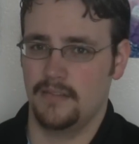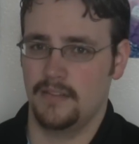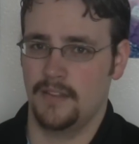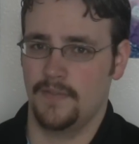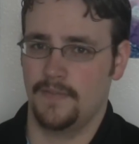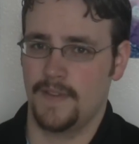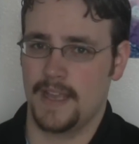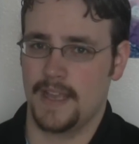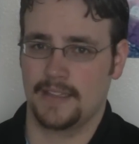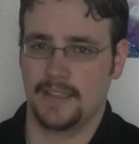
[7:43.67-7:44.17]
The
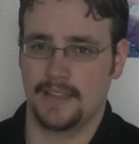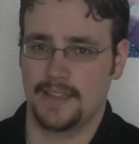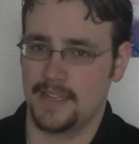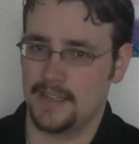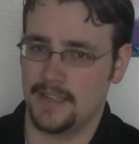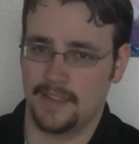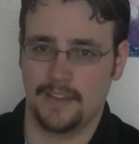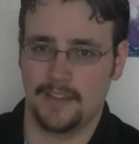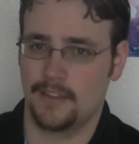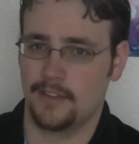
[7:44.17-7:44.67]
fact that they
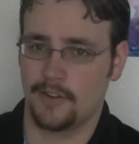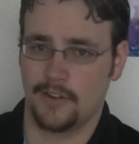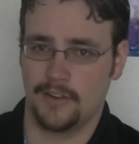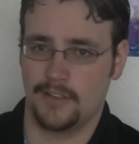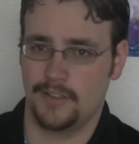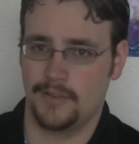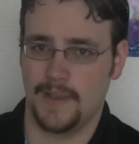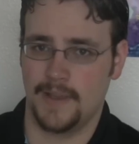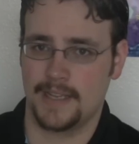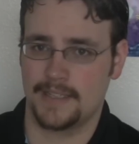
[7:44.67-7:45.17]
did the
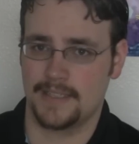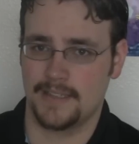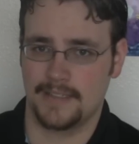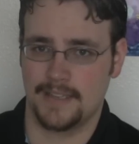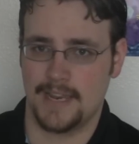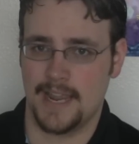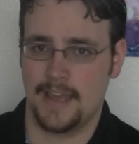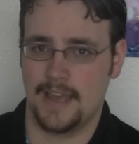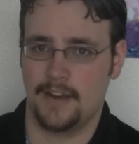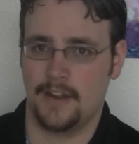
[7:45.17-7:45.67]
32X as
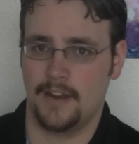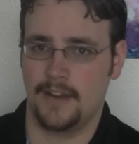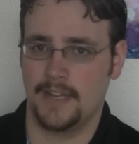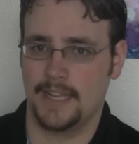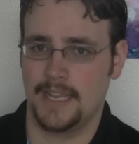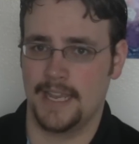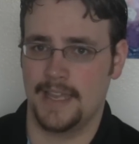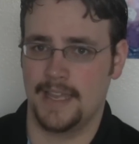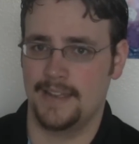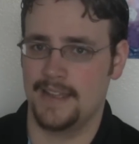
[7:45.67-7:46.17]
an add-on
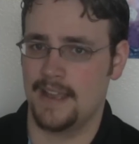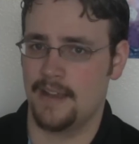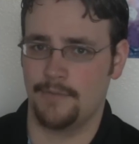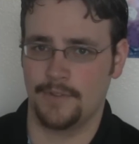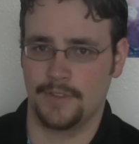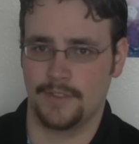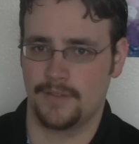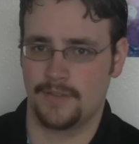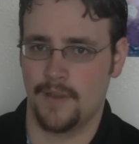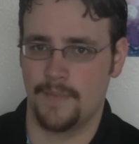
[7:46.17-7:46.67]
again, that
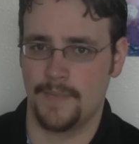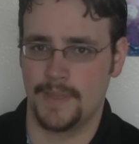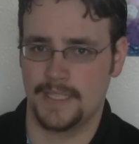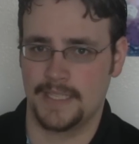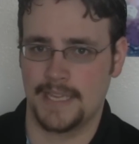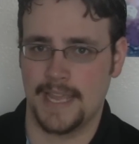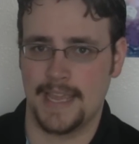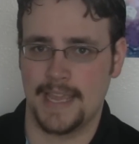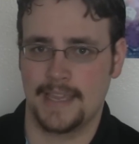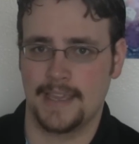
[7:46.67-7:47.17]
was a
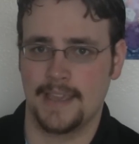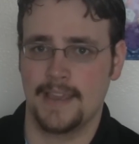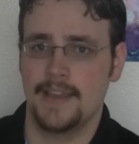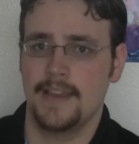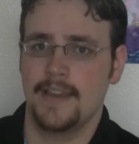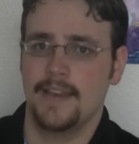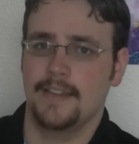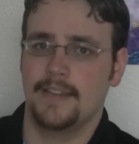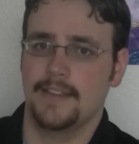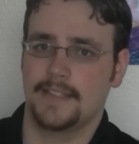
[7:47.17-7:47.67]
mistake.
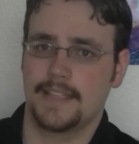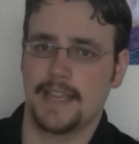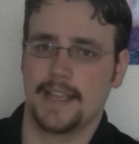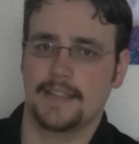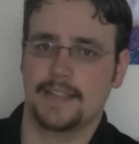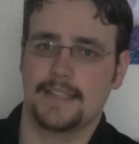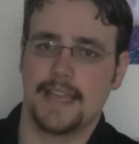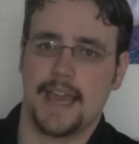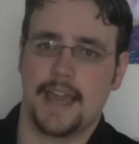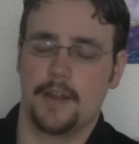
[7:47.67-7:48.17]
The
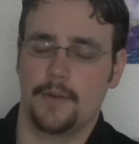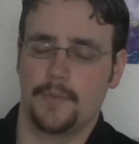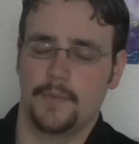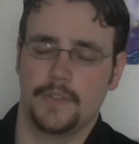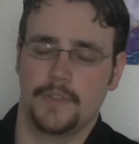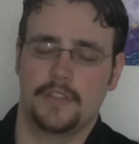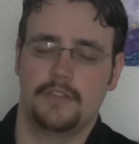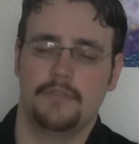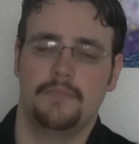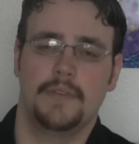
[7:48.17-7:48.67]
Sega Saturn
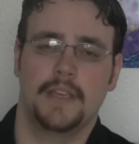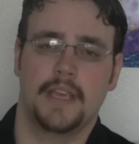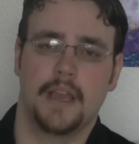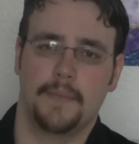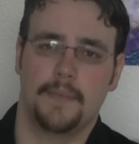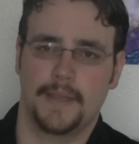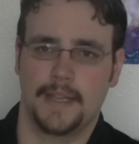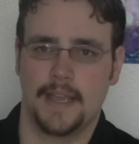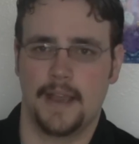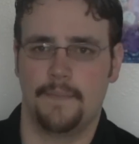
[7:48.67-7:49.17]
would soon be
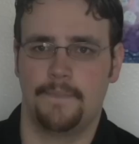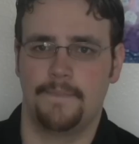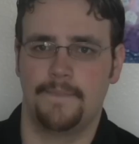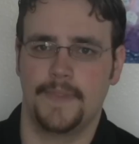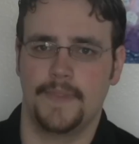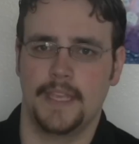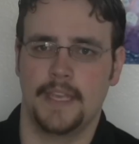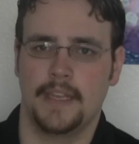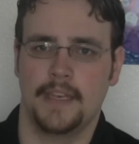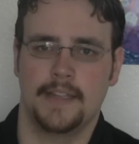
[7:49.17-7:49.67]
coming up
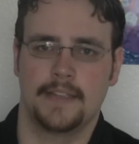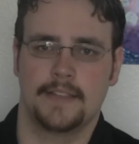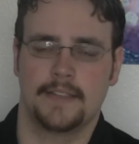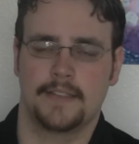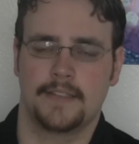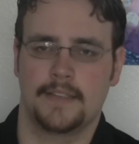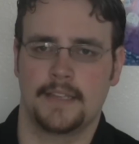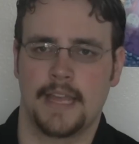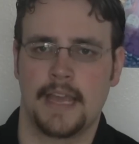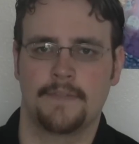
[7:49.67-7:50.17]
in
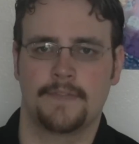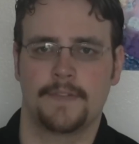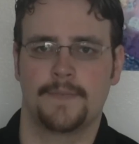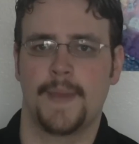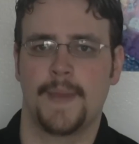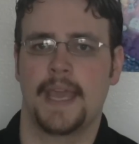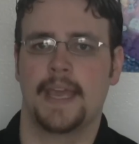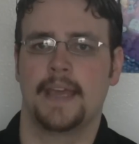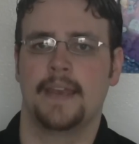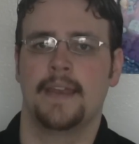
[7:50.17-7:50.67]
its
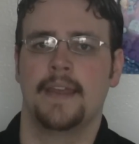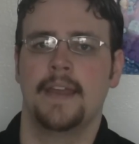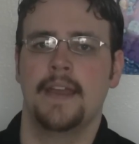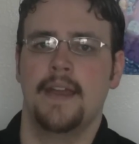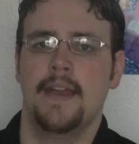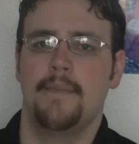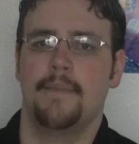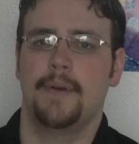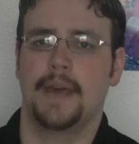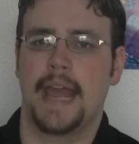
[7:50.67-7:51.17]
lifespan.
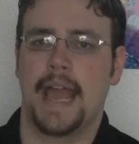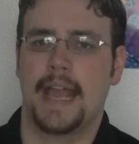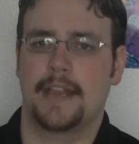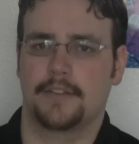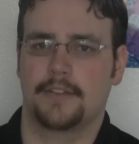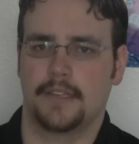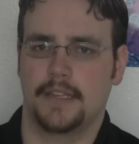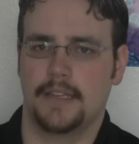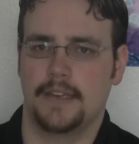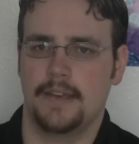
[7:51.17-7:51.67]
But
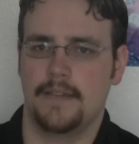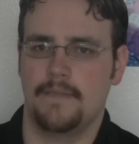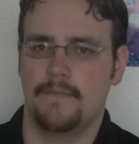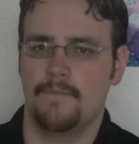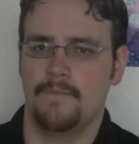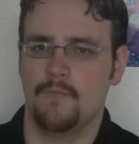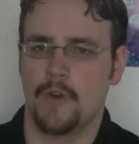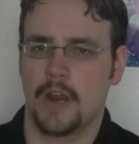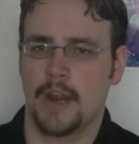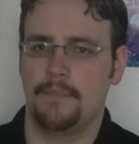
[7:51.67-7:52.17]
actually,
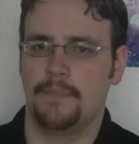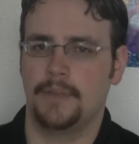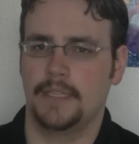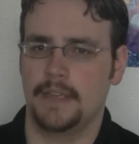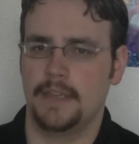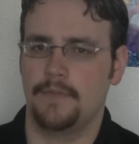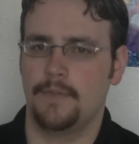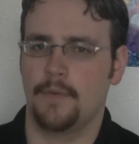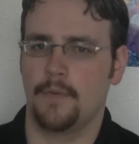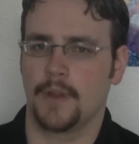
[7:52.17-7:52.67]
what I
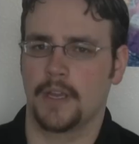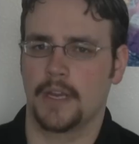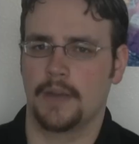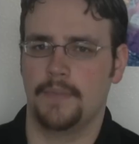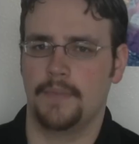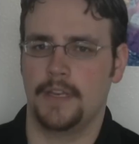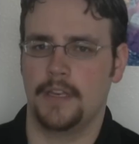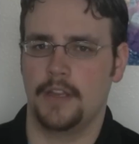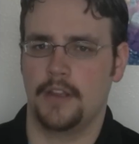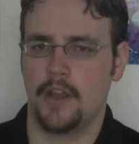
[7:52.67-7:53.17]
believe what we're going to
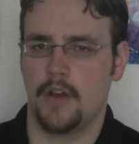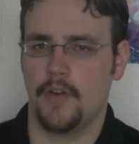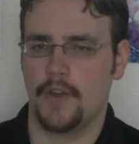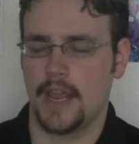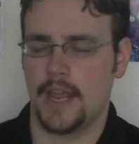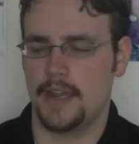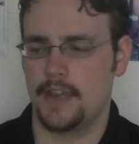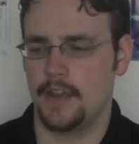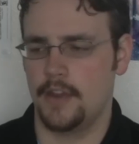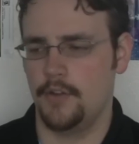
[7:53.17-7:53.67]
be going
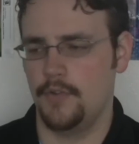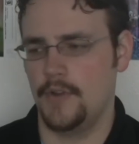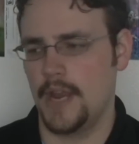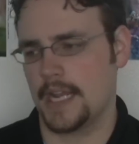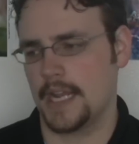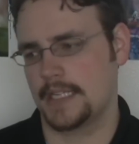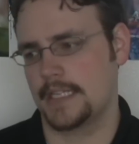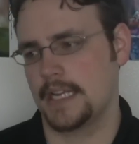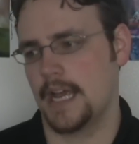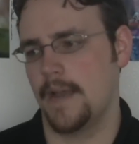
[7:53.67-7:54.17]
ahead and do
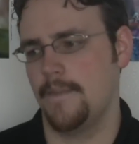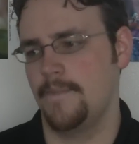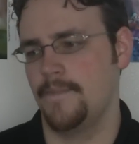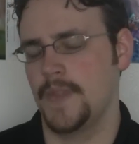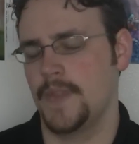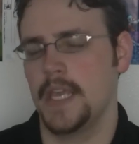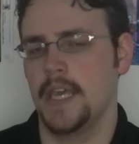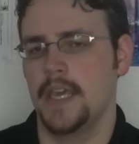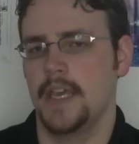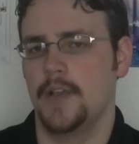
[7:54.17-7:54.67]
next time,
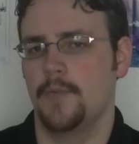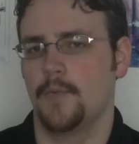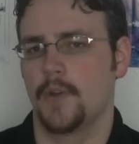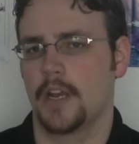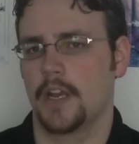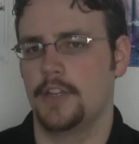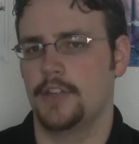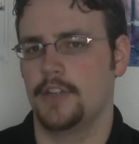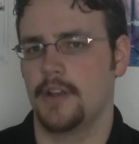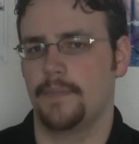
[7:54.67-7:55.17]
we're
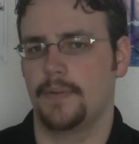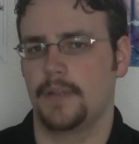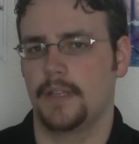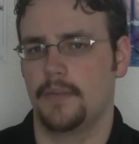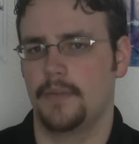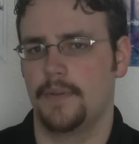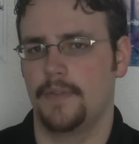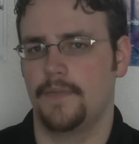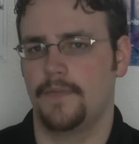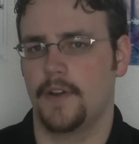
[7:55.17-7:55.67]
going to jump a
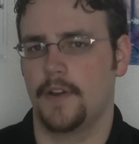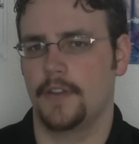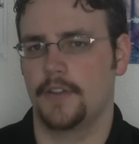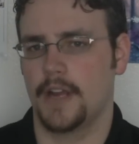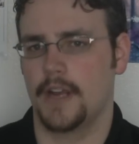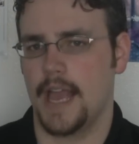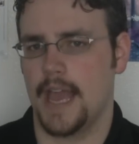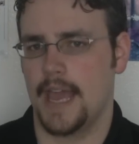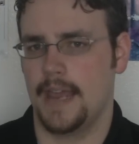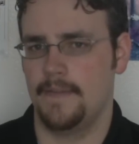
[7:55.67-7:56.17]
little bit
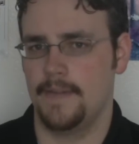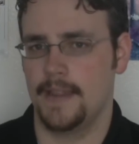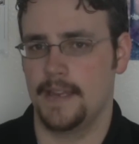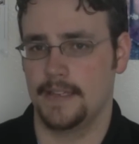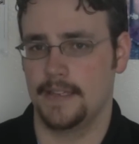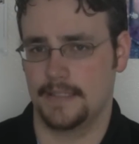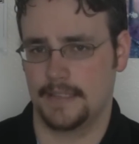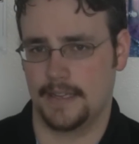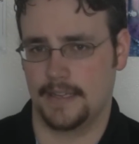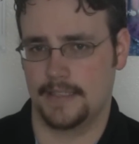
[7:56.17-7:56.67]
farther ahead than
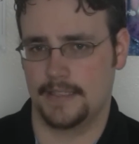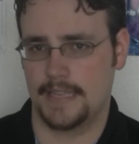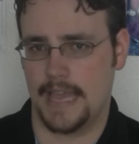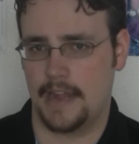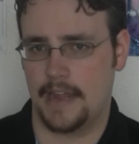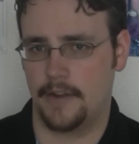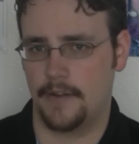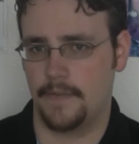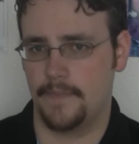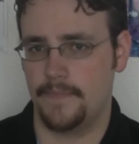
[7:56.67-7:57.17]
the Sega
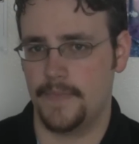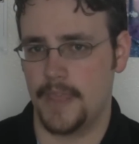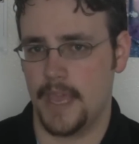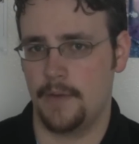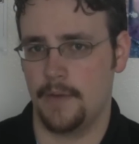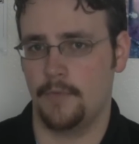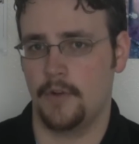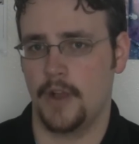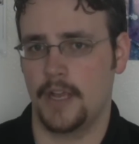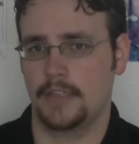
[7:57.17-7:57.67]
Saturn,
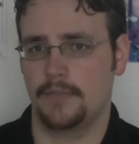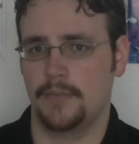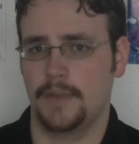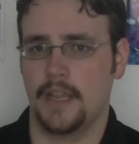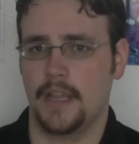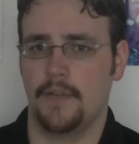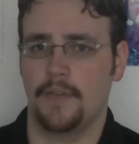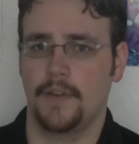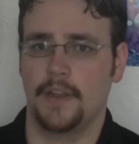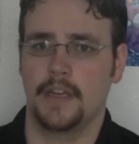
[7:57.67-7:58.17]
and we'll actually
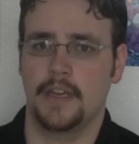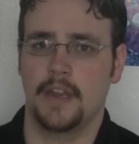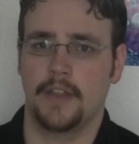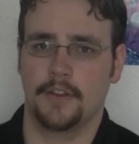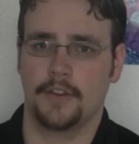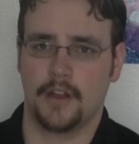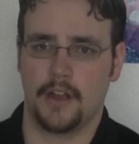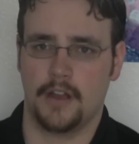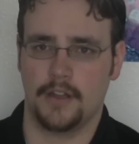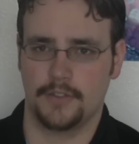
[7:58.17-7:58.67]
be covering
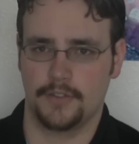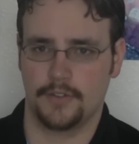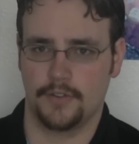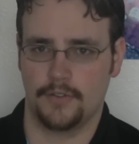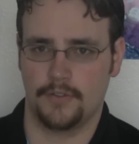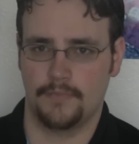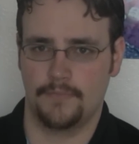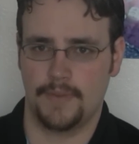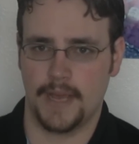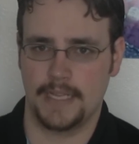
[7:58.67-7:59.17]
another
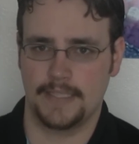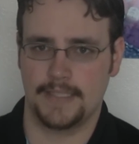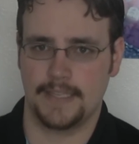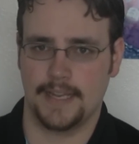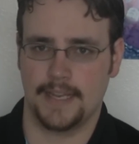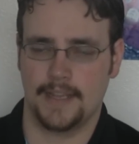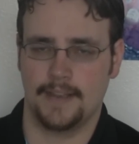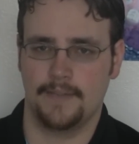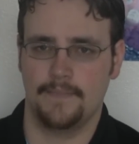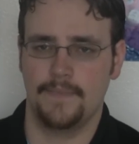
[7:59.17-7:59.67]
console by
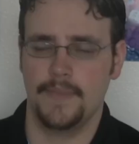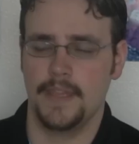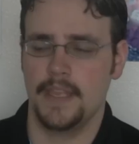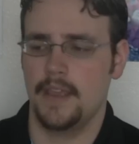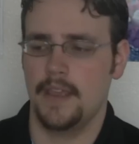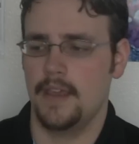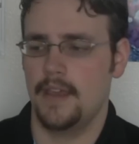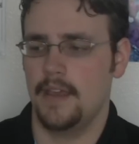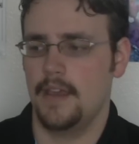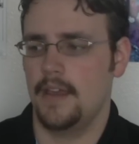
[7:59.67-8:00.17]
Sega
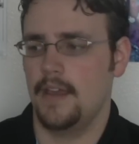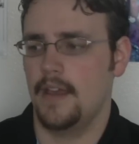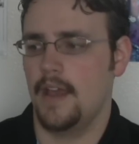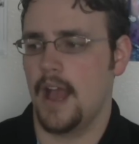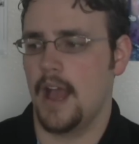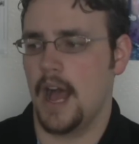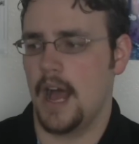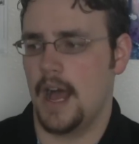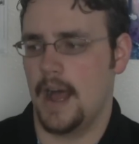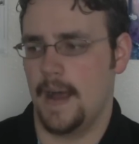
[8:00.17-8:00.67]

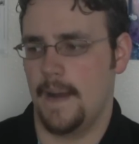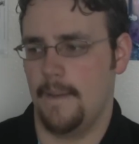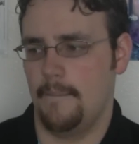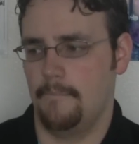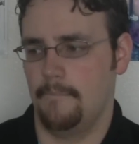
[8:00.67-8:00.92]
that